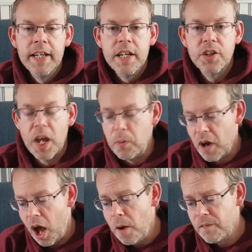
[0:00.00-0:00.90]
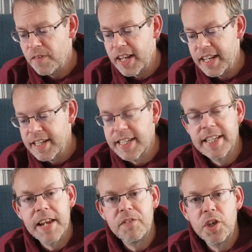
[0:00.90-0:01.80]
So, hopefully, this has
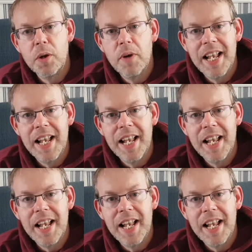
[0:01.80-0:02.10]
given you